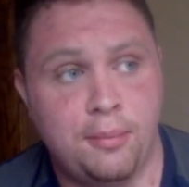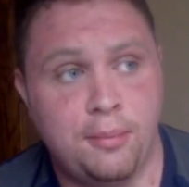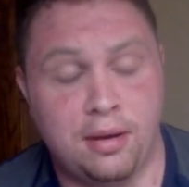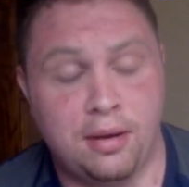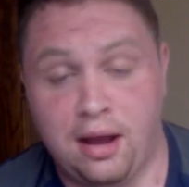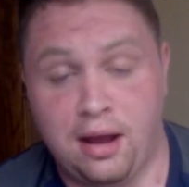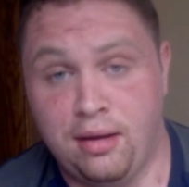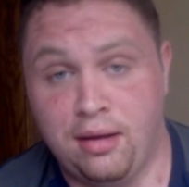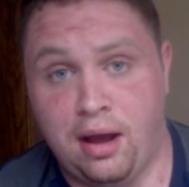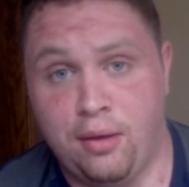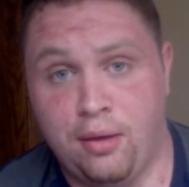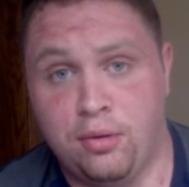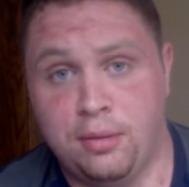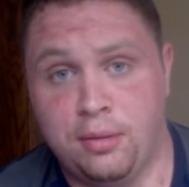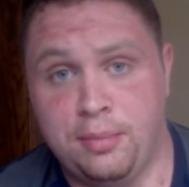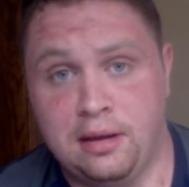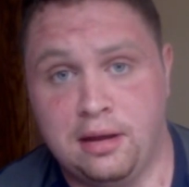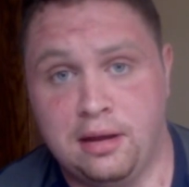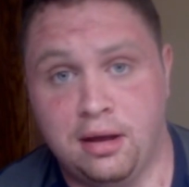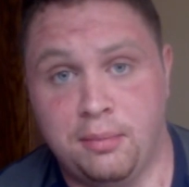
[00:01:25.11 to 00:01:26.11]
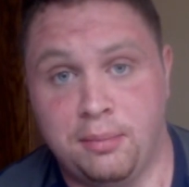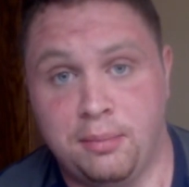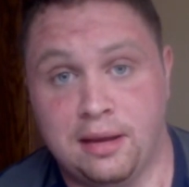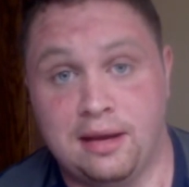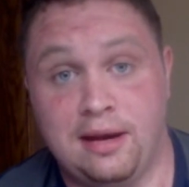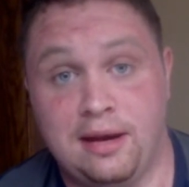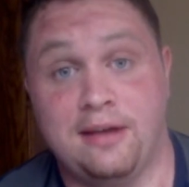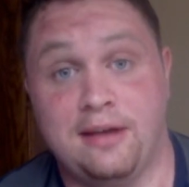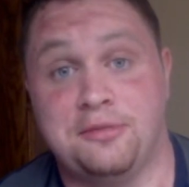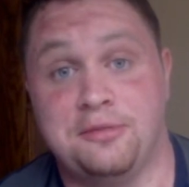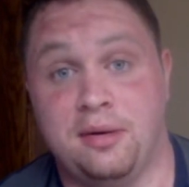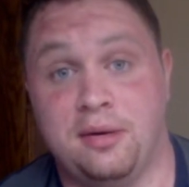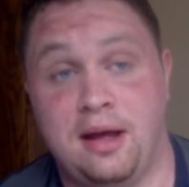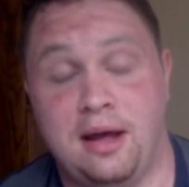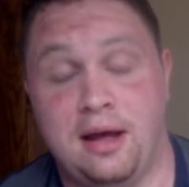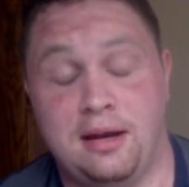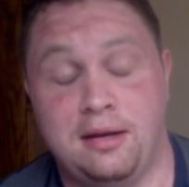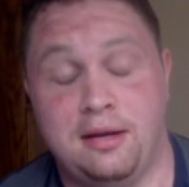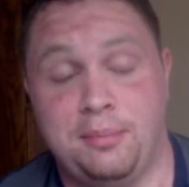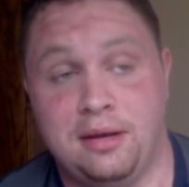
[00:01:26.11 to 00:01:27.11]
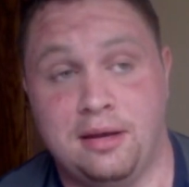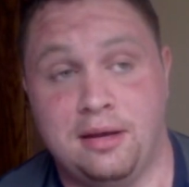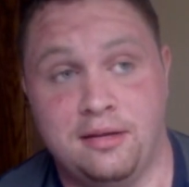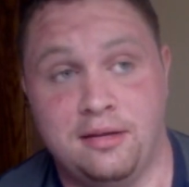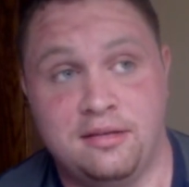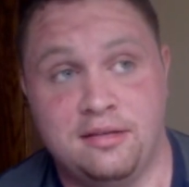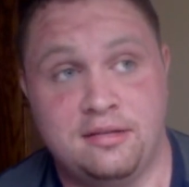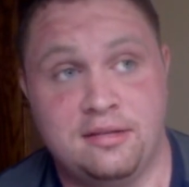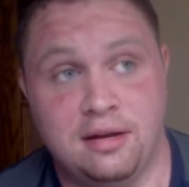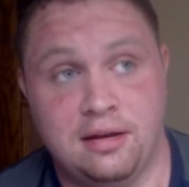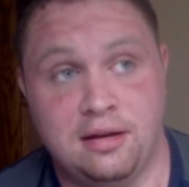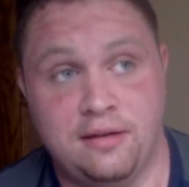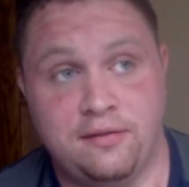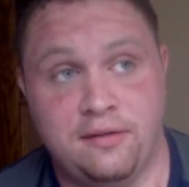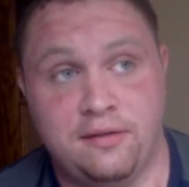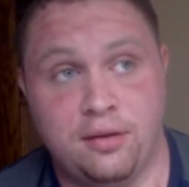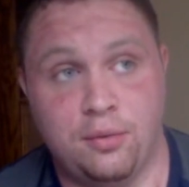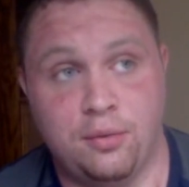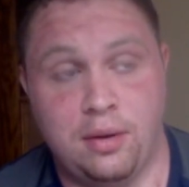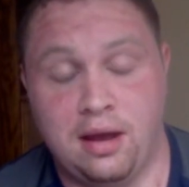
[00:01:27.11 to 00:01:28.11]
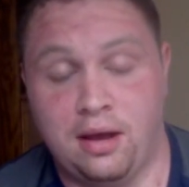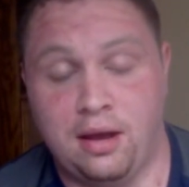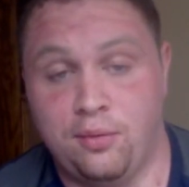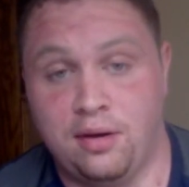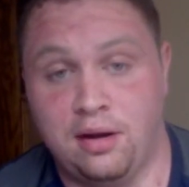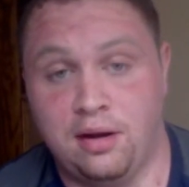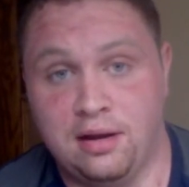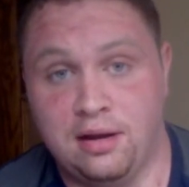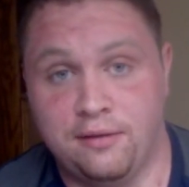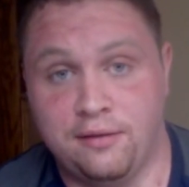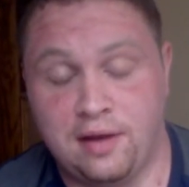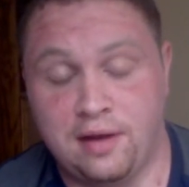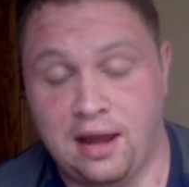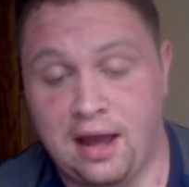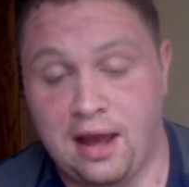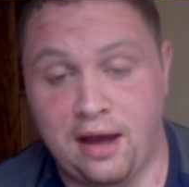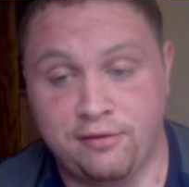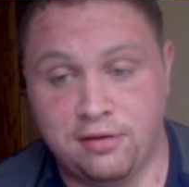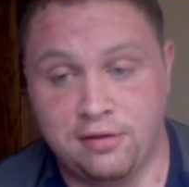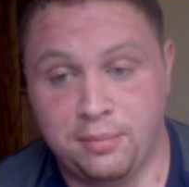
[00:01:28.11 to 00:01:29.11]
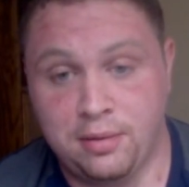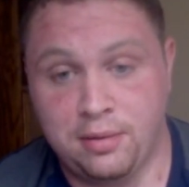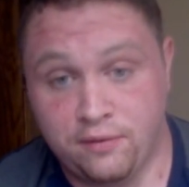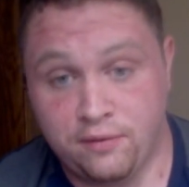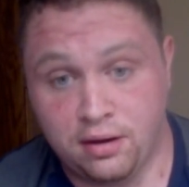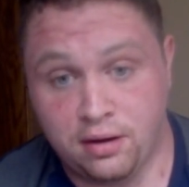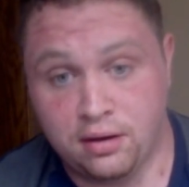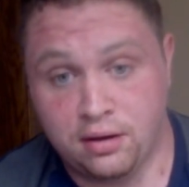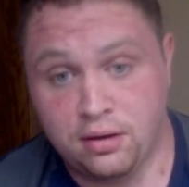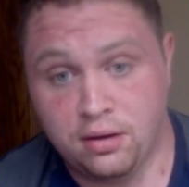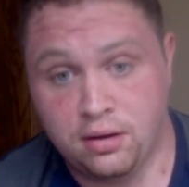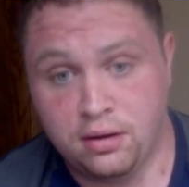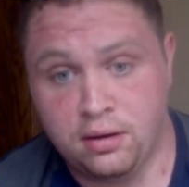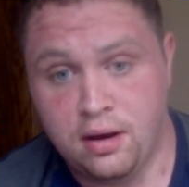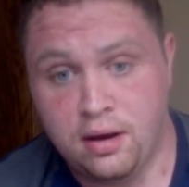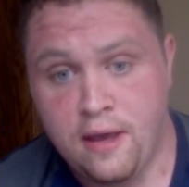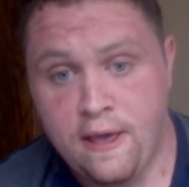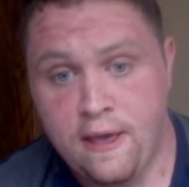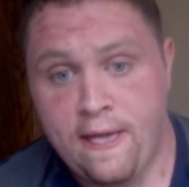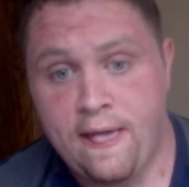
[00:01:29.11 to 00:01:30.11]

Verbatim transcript: but I, I want to become like an expert at it because to lift the way I want to lift, I have to be very good